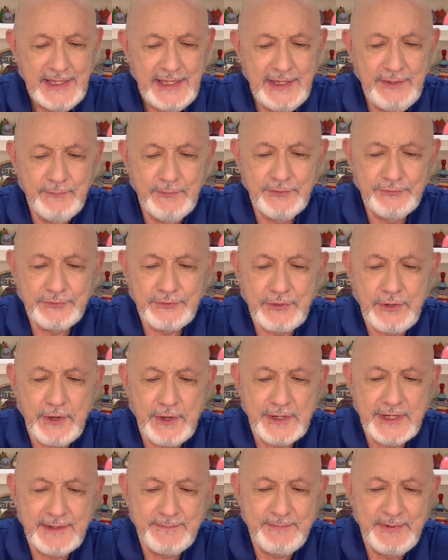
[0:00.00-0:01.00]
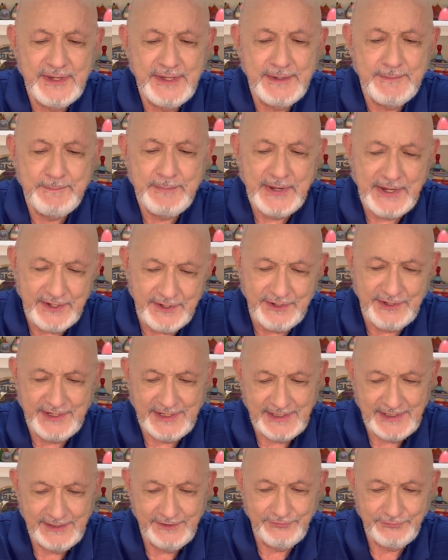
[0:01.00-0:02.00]
he was caught up into
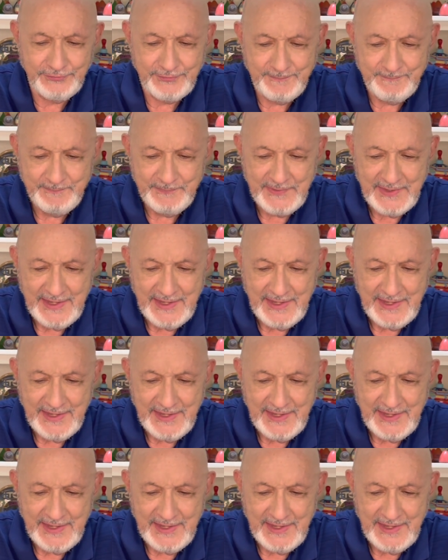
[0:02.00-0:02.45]
paradise